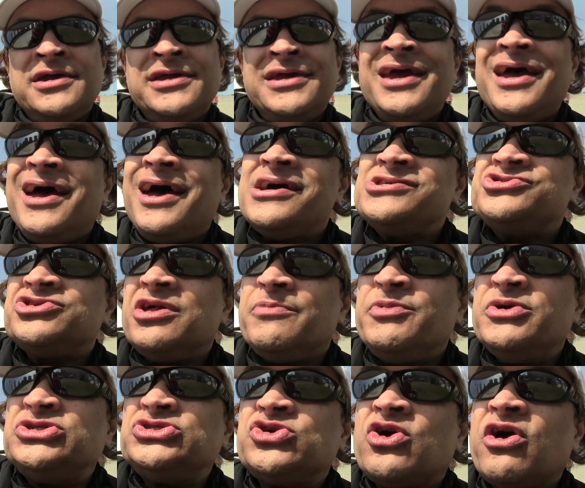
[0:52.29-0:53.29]
Yeah, so it'll
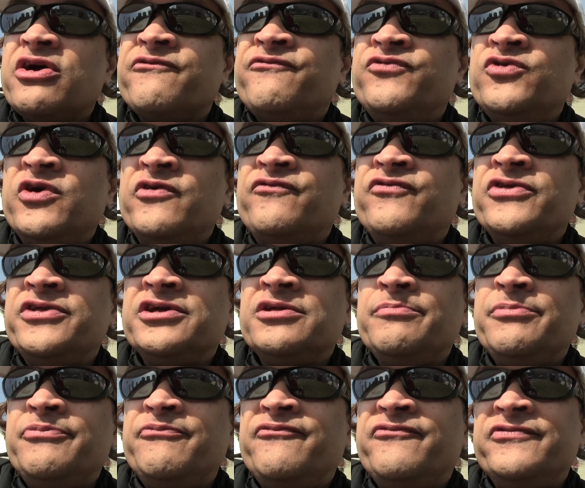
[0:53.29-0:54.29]
be shark food for
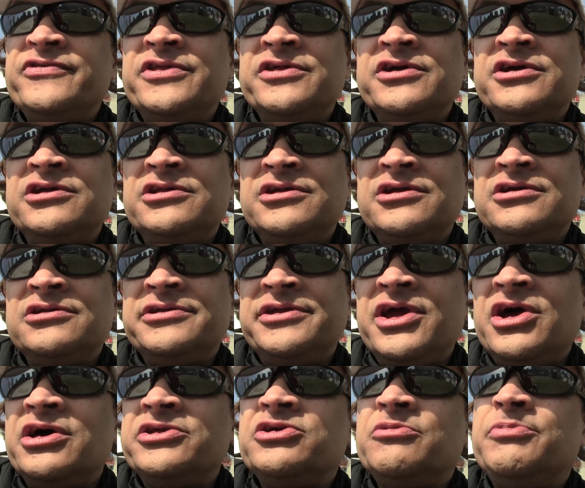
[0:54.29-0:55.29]
the
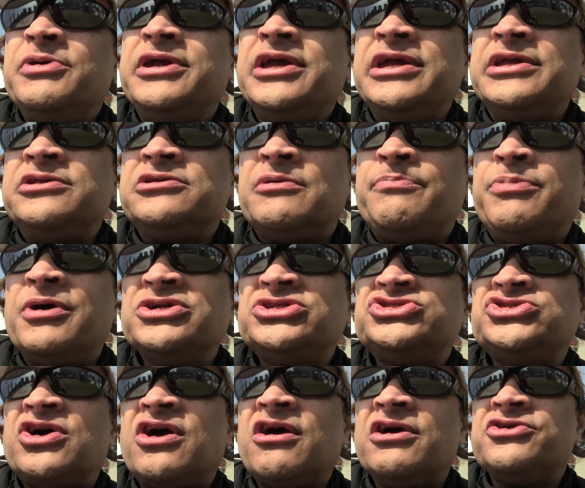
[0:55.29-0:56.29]
yeah, it'll be eaten up by
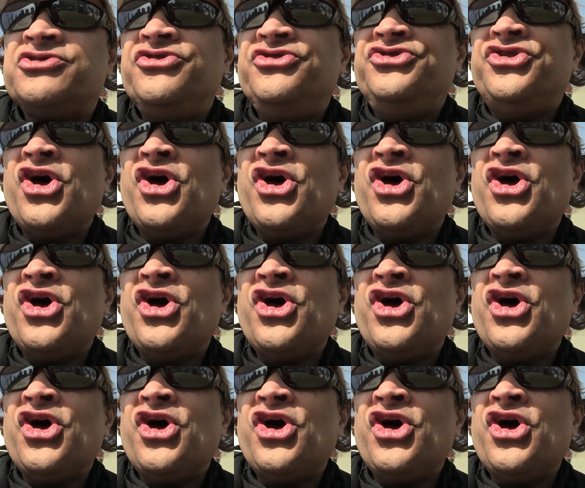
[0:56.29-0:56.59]
sharks.